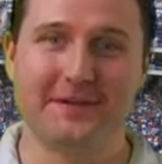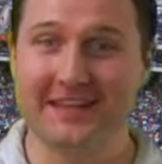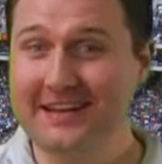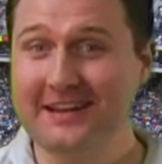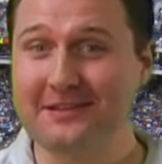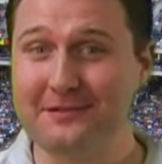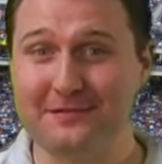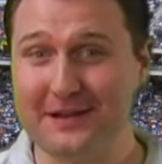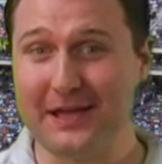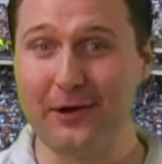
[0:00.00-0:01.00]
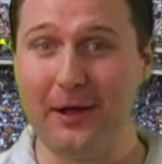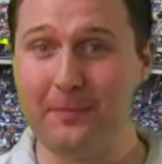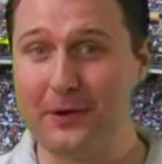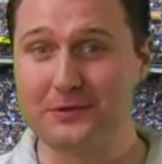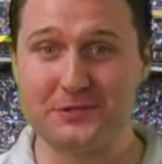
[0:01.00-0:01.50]
beginning of the video, I
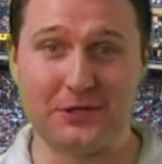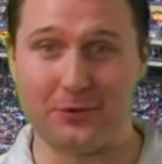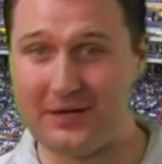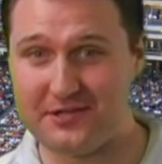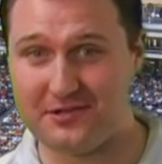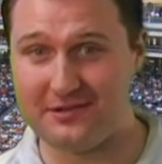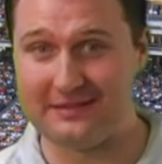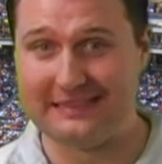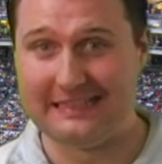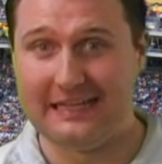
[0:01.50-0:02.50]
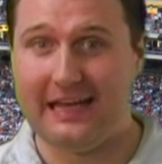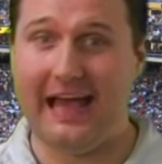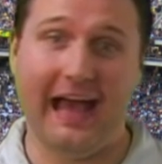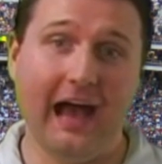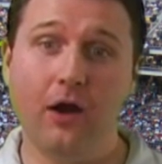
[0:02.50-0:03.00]
posed a question
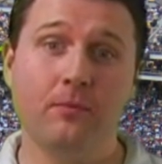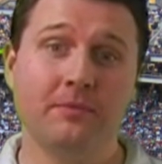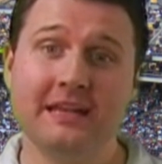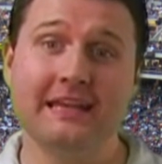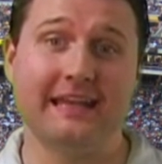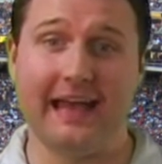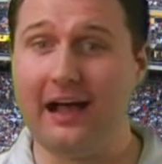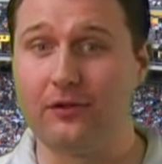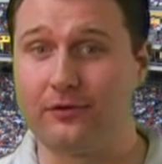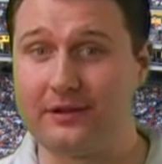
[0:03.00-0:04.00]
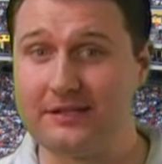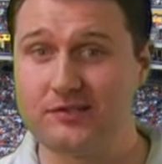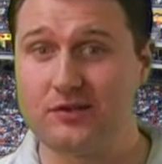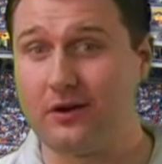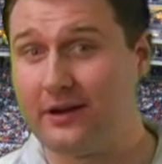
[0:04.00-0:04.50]
How many
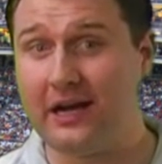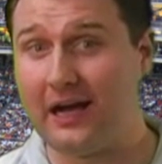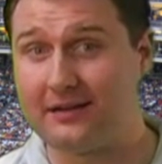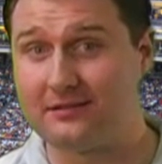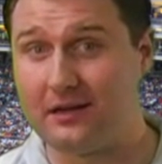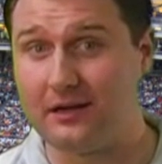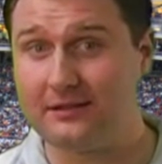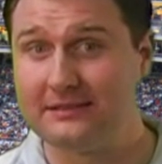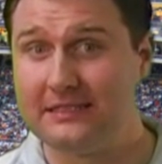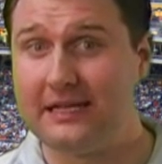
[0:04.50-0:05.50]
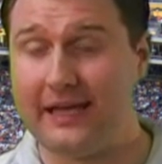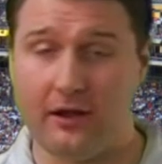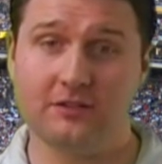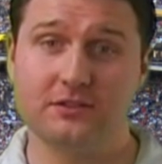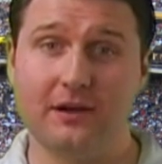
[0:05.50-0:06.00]
calories are in a hot dog? And
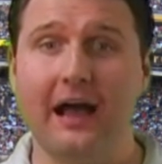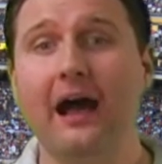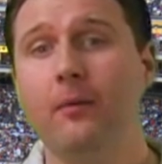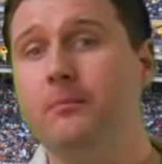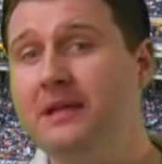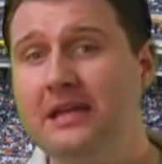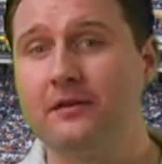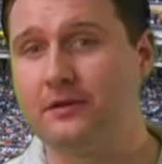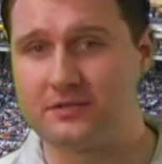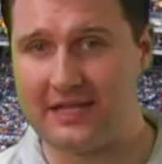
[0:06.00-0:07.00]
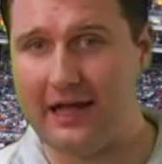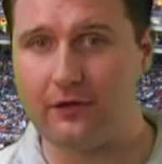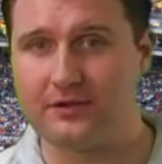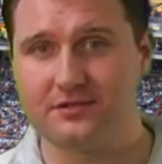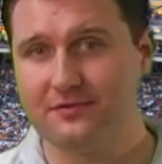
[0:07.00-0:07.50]
also, how many of those
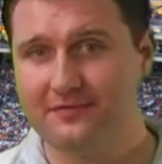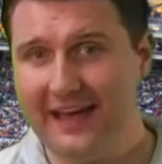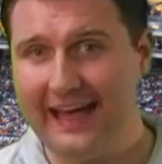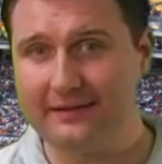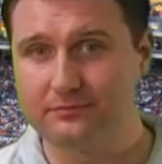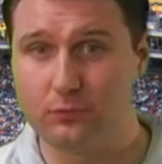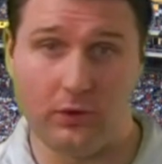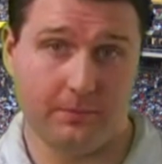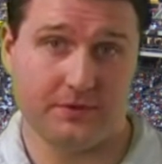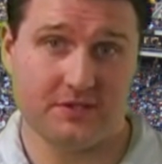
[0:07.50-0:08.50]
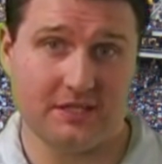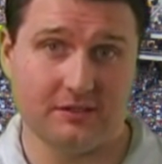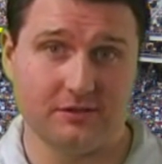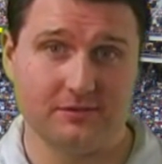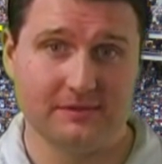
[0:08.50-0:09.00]
calories are fat? What
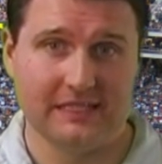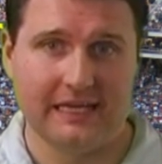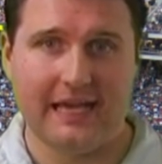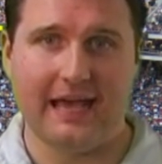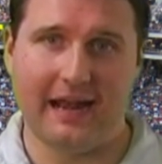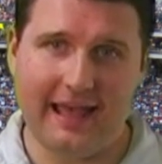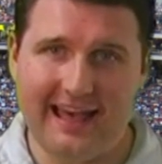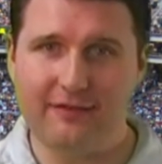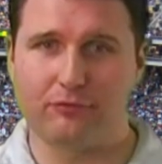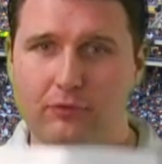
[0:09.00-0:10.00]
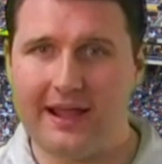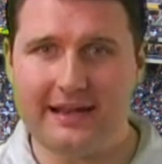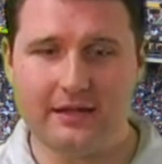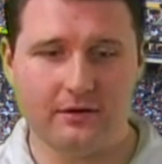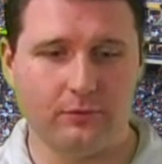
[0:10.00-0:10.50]
percentage? And I have right
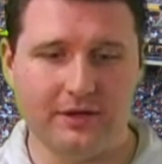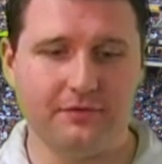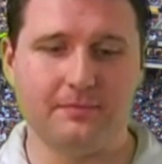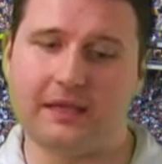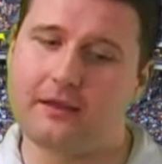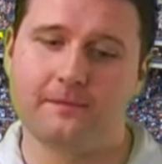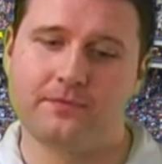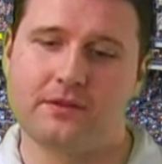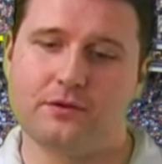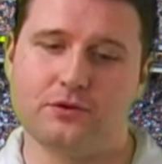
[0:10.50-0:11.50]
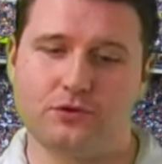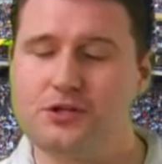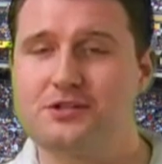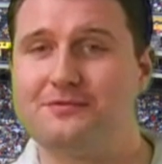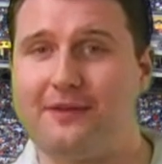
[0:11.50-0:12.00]
here with me the
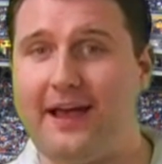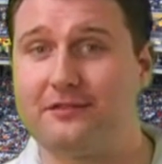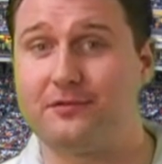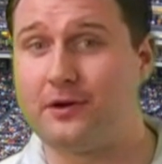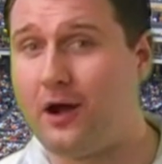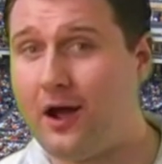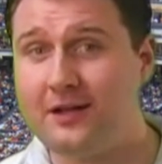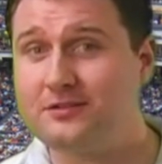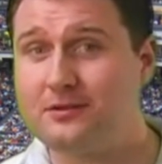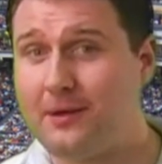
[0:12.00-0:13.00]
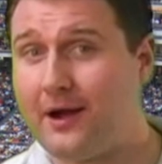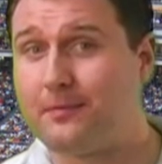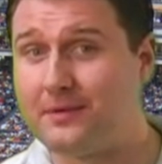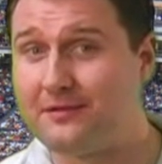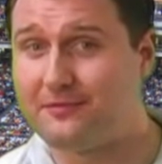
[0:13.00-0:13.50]
nutrition facts for an Oscar Mayer
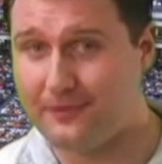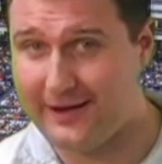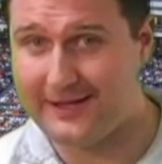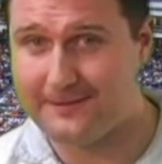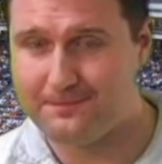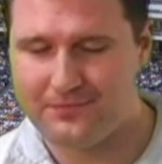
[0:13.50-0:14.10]
beef frank